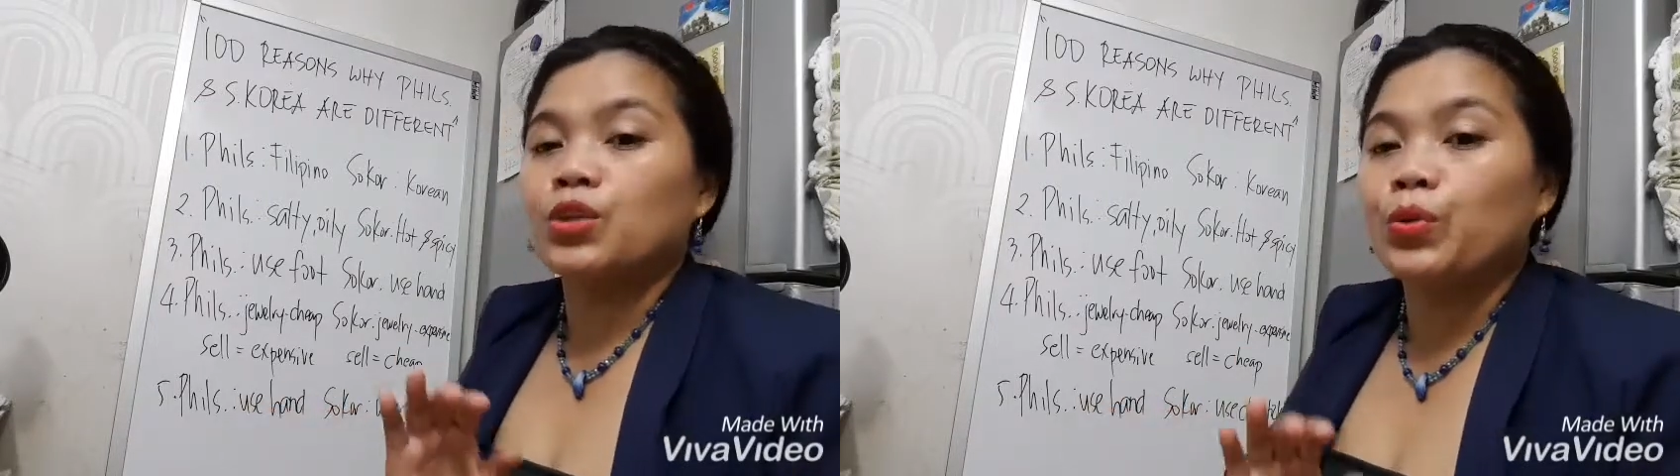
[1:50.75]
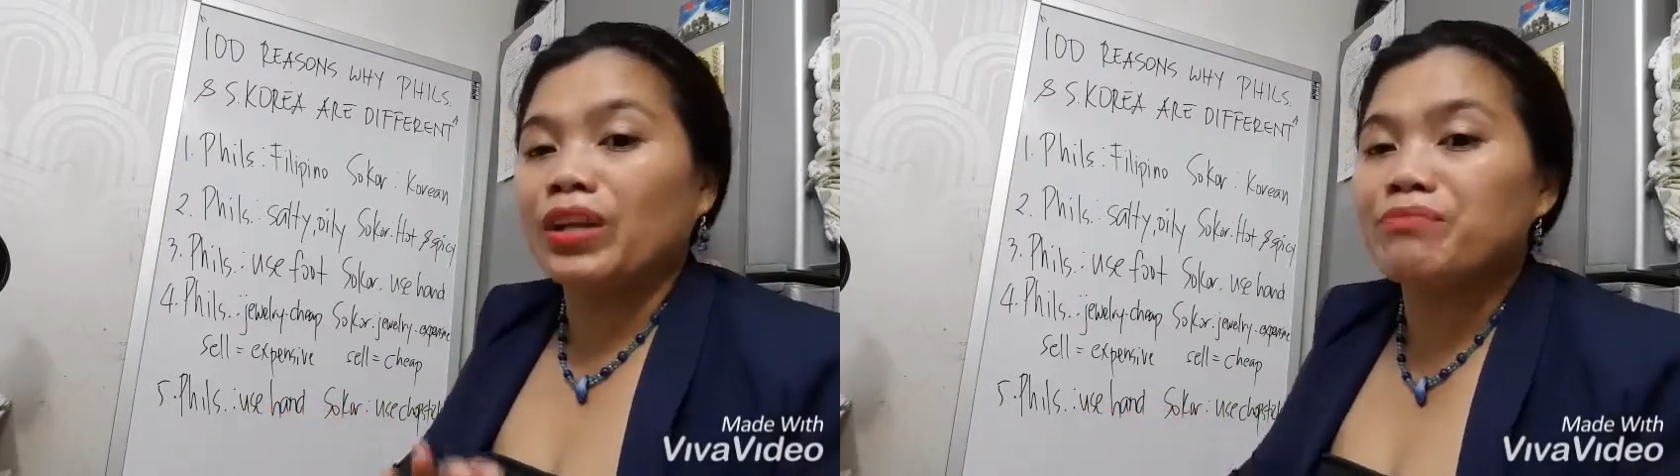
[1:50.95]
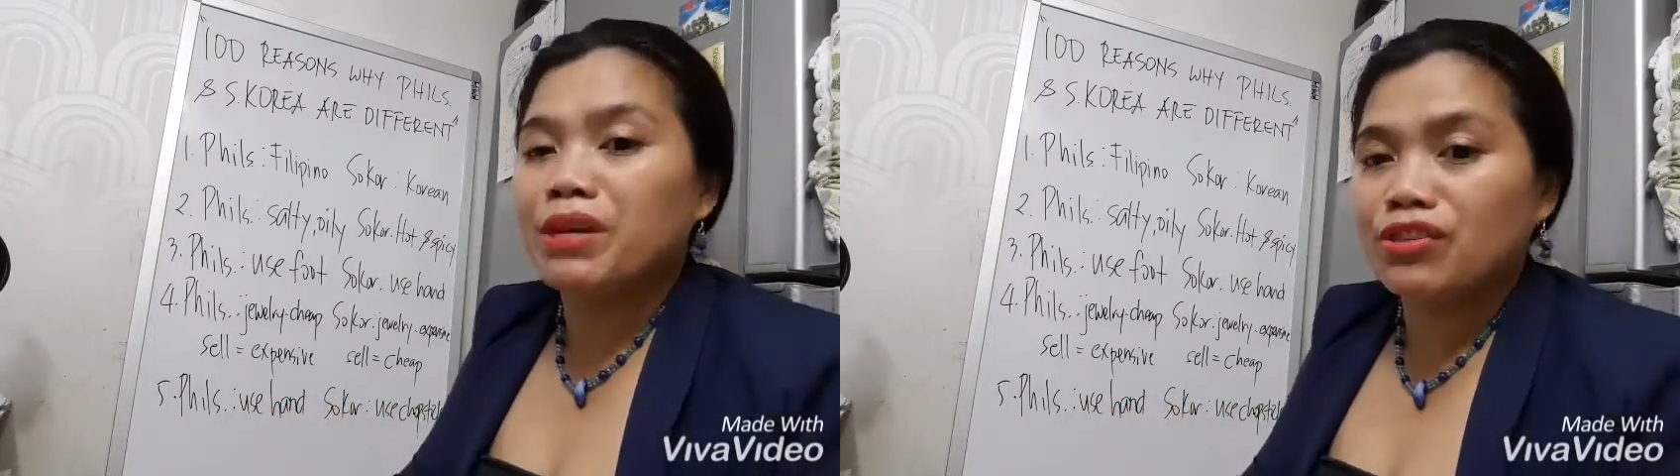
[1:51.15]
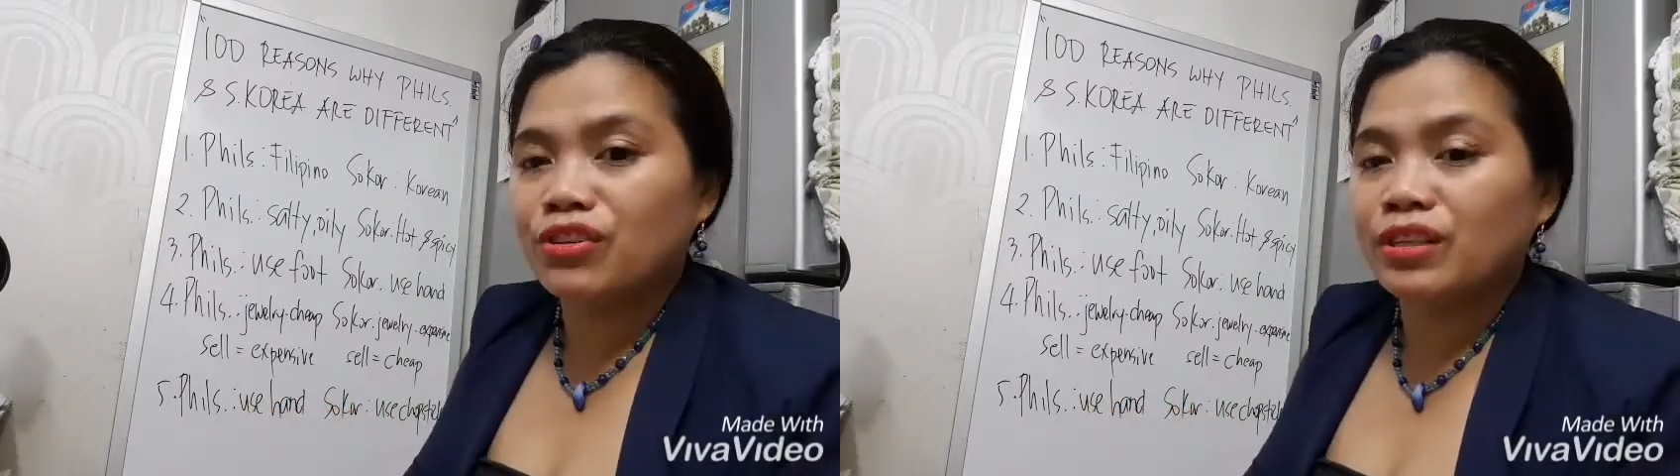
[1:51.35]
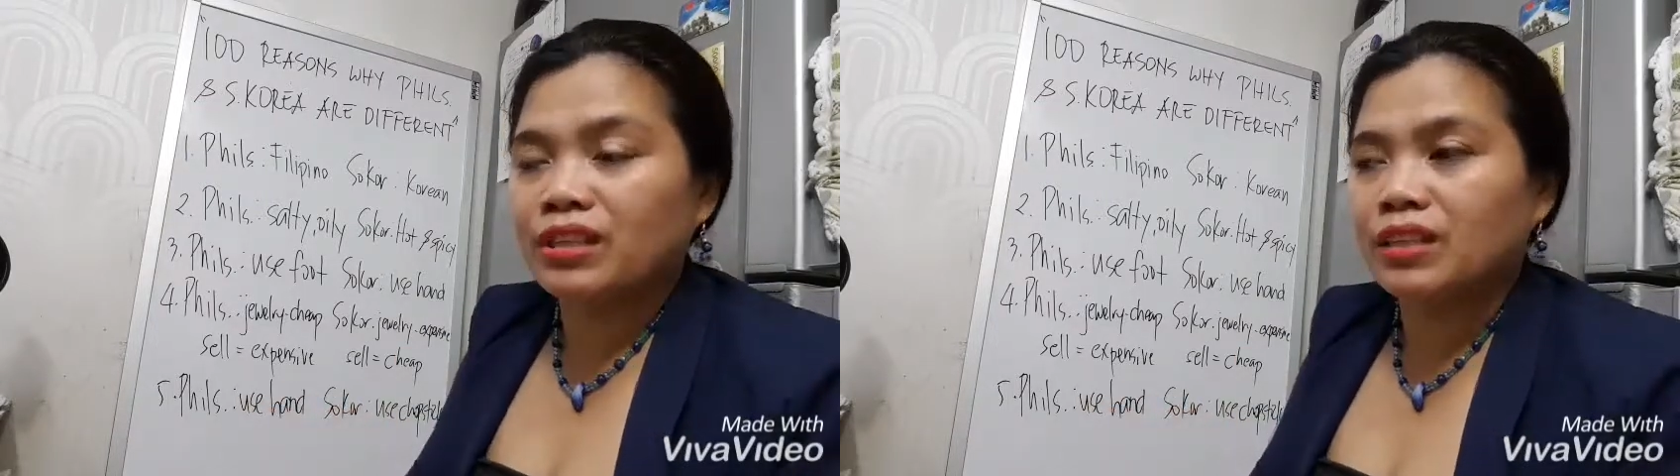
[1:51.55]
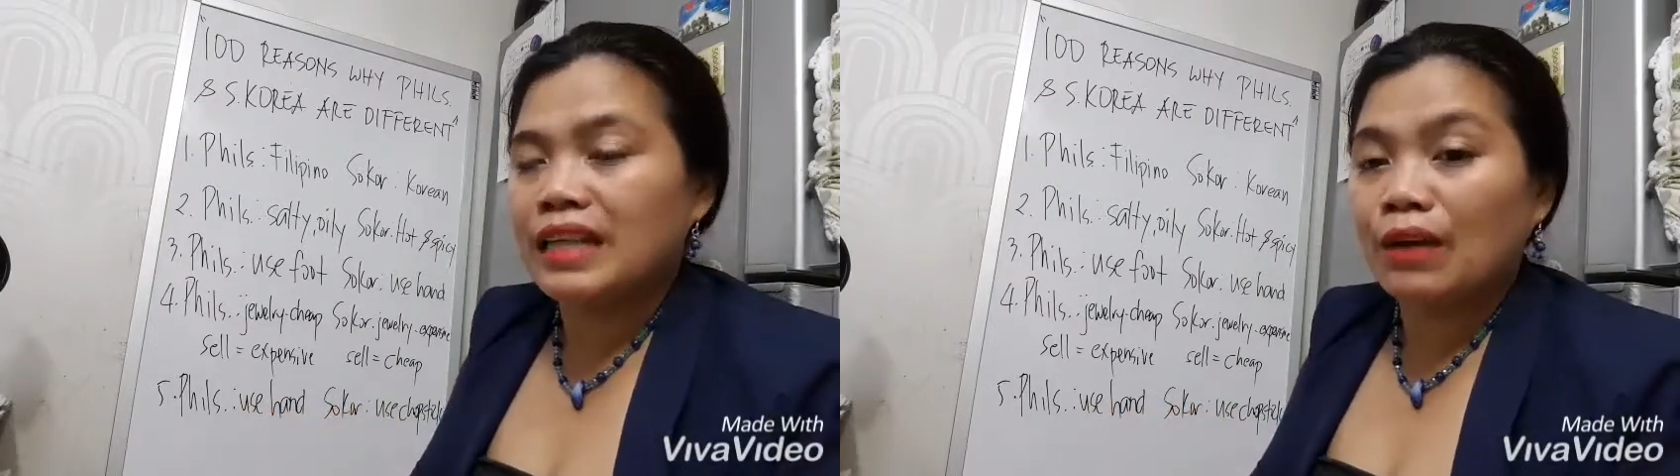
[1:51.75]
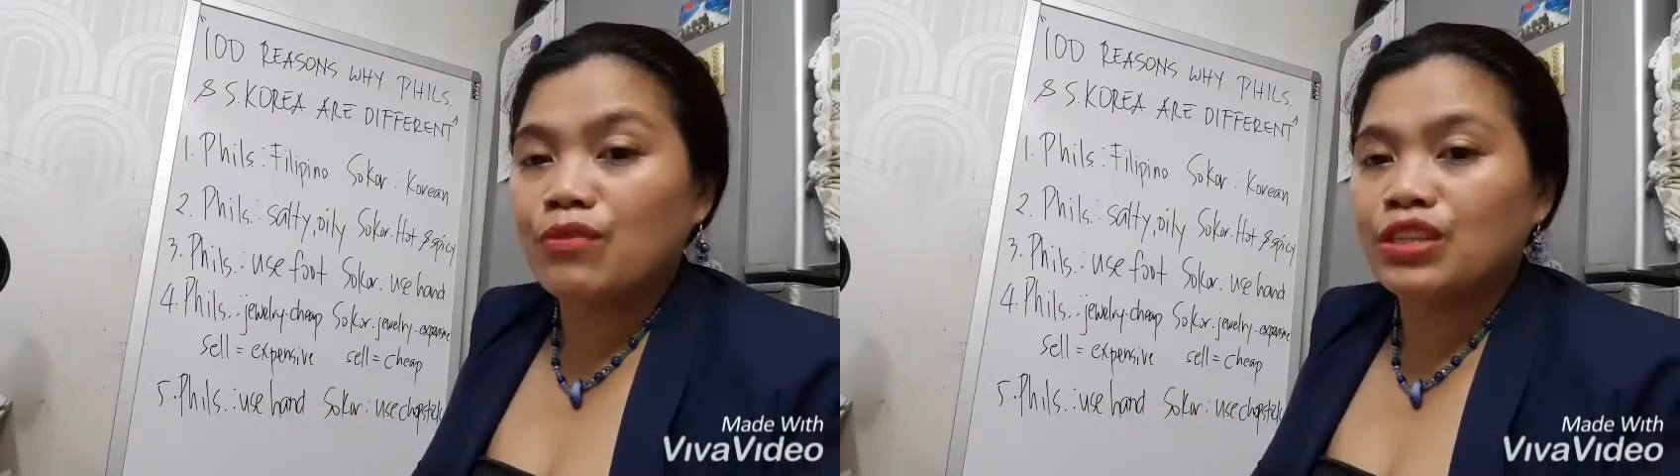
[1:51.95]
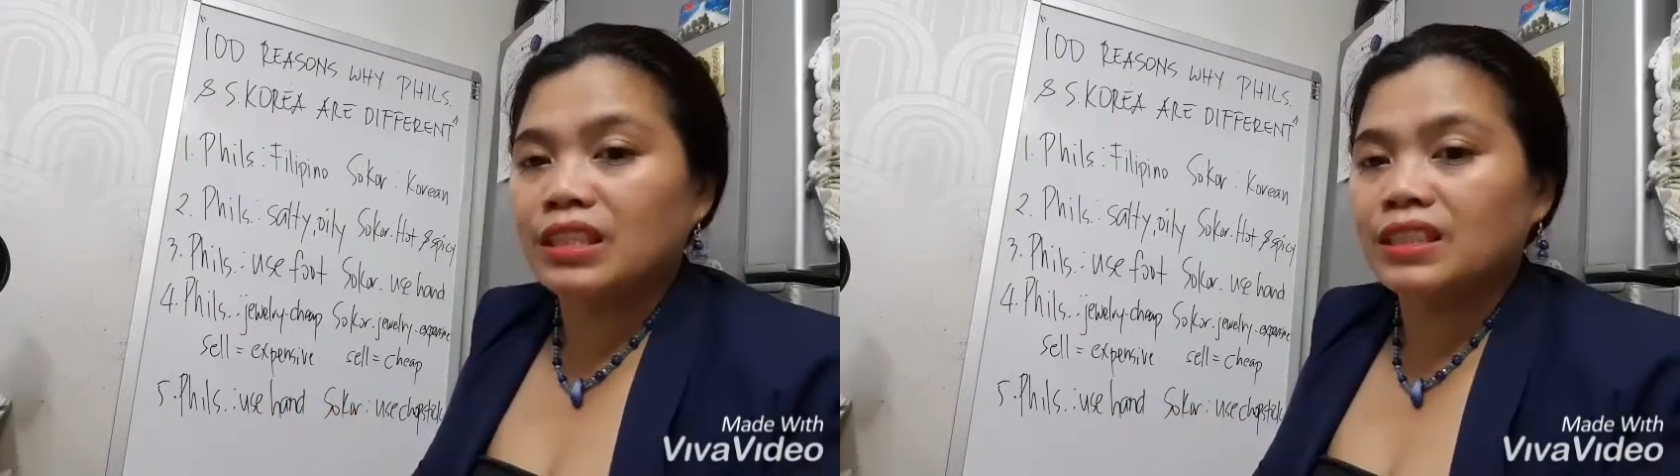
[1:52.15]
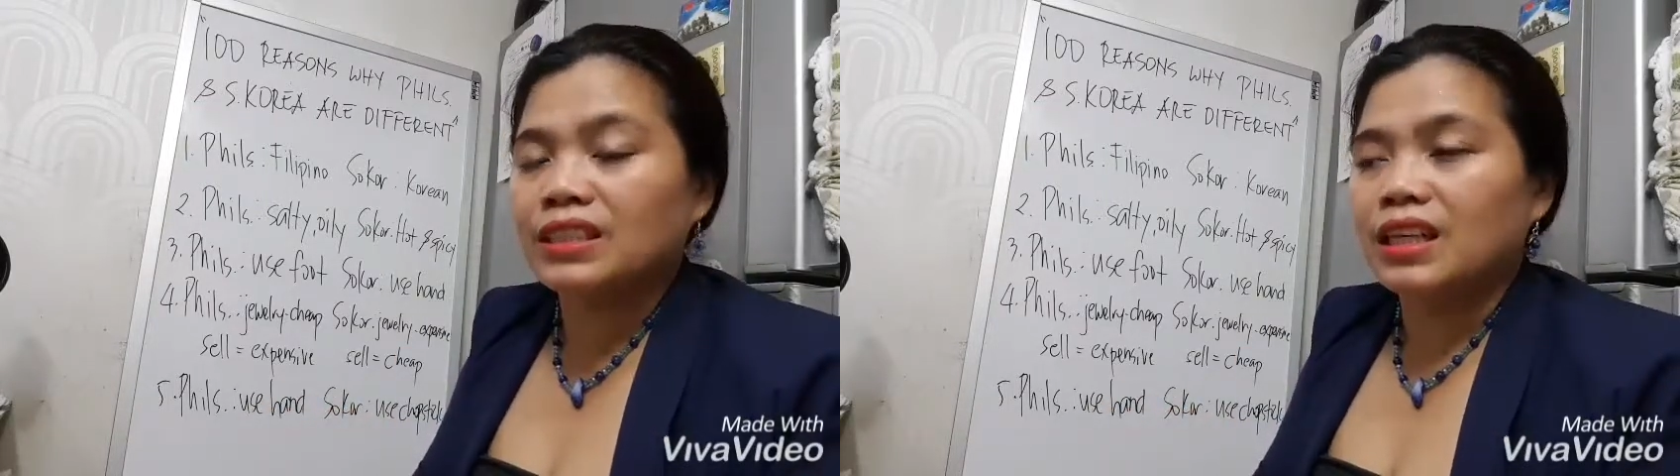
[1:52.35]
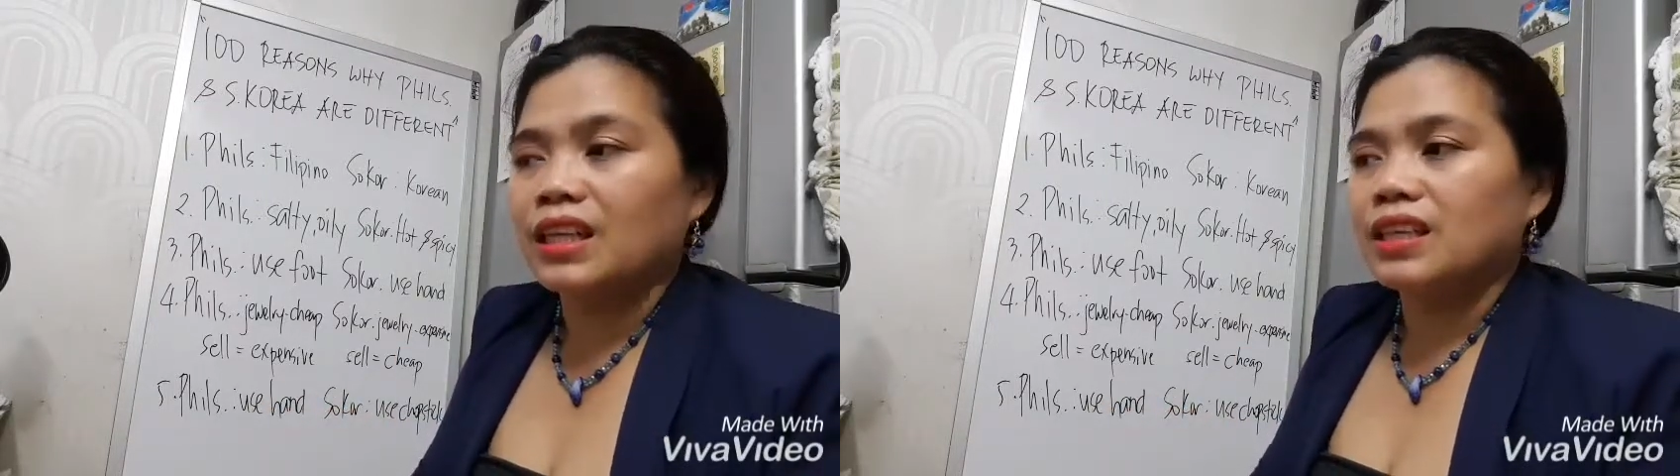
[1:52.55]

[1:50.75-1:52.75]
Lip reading: 12 major languages.